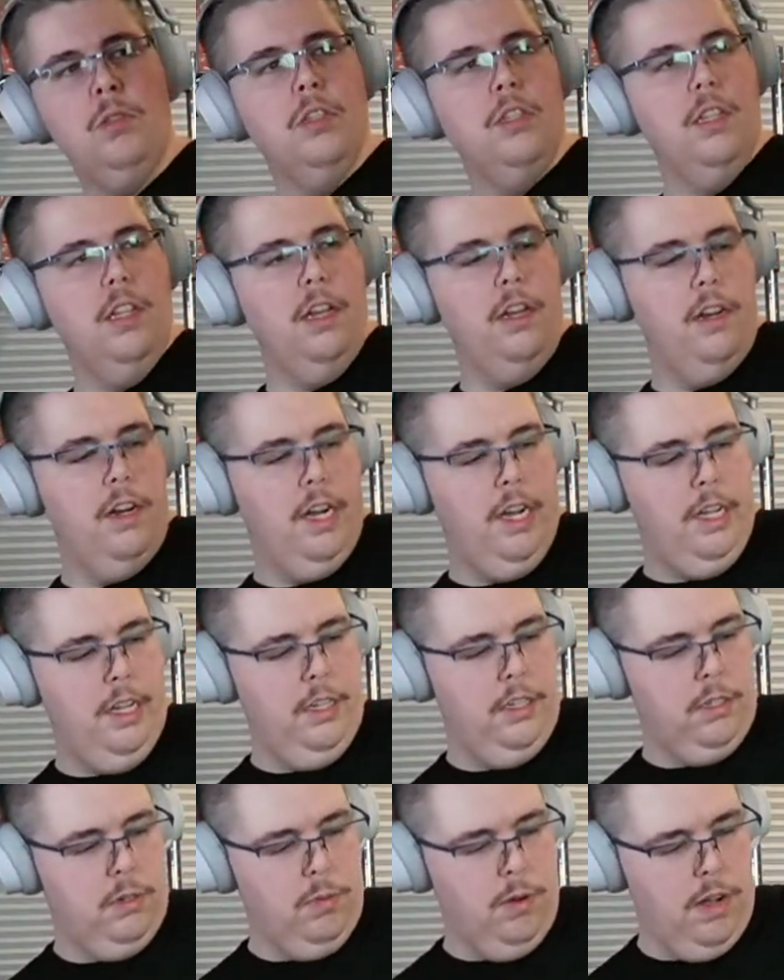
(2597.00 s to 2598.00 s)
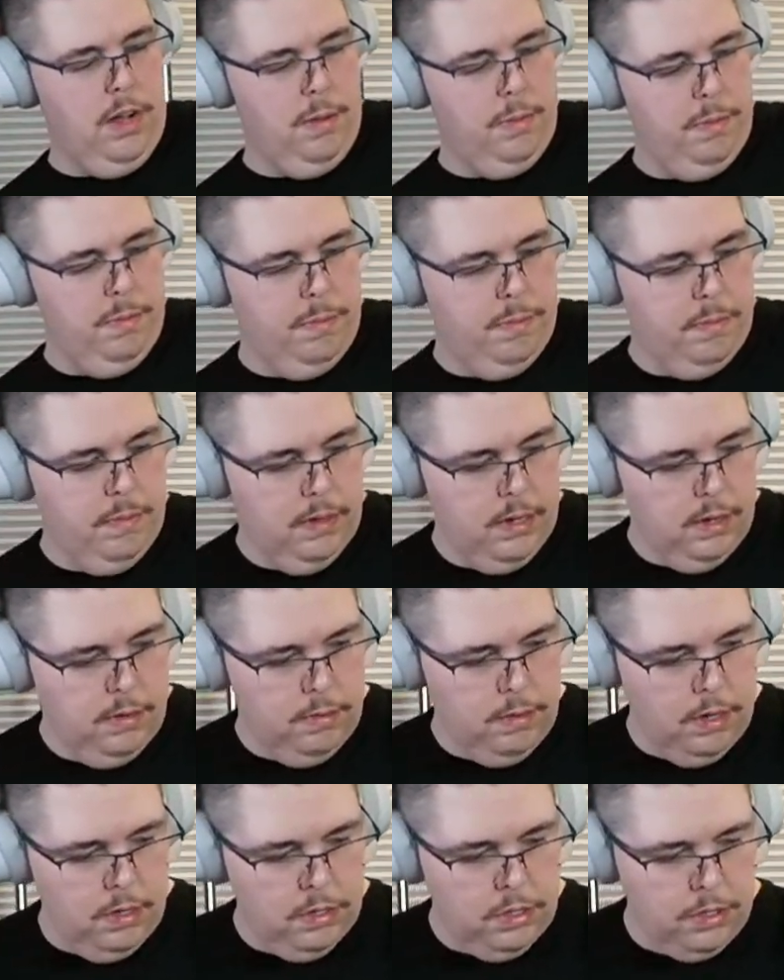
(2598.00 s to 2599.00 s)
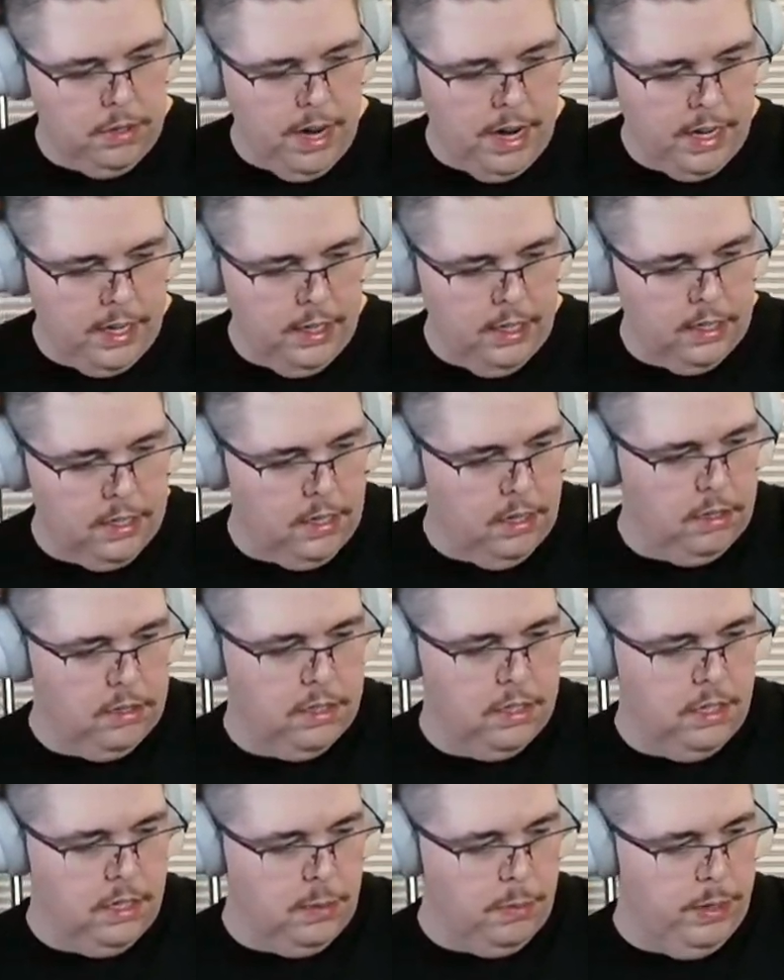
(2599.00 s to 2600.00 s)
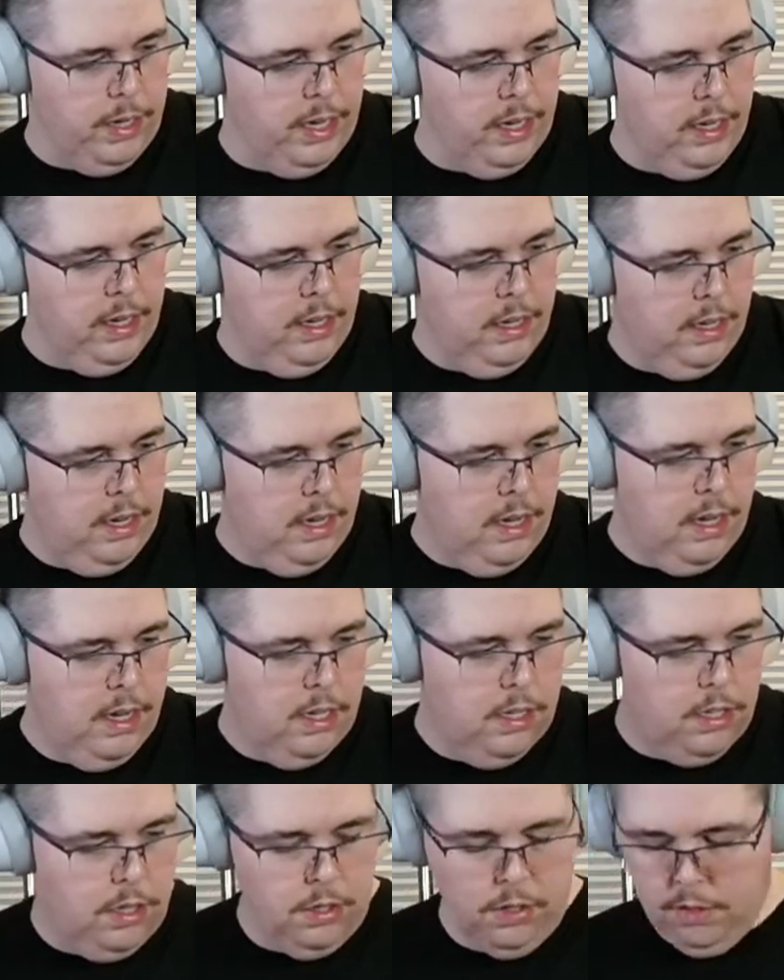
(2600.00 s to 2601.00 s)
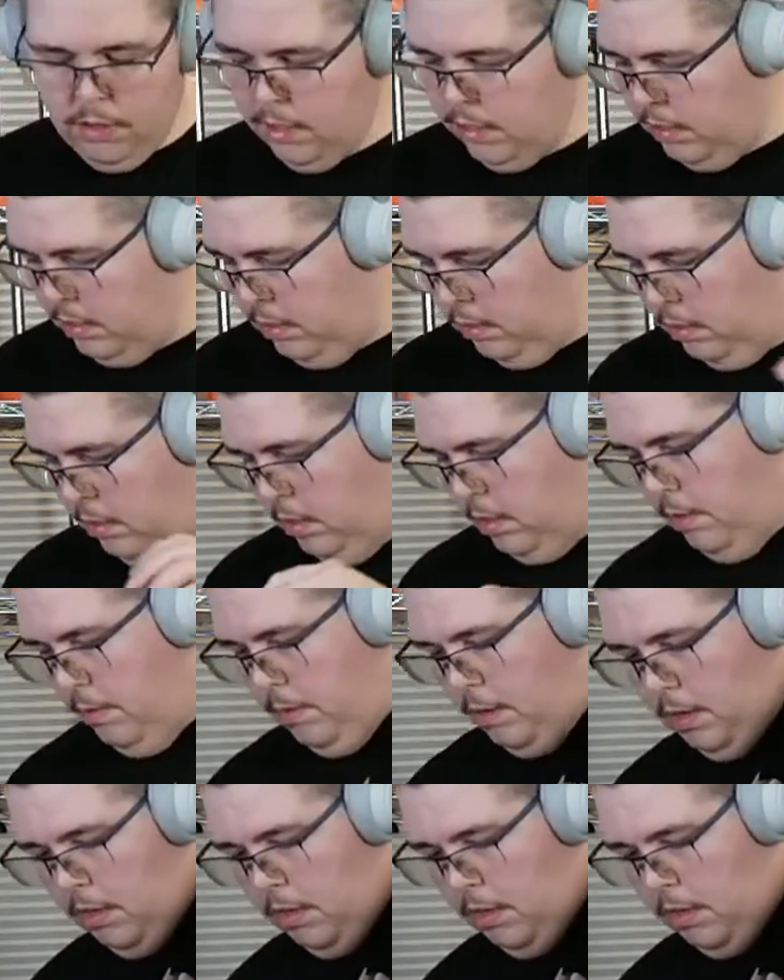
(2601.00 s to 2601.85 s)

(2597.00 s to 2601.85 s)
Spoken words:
Just layer height swap. Rogue dragons, they're all cinder wing. 2 crystals and 2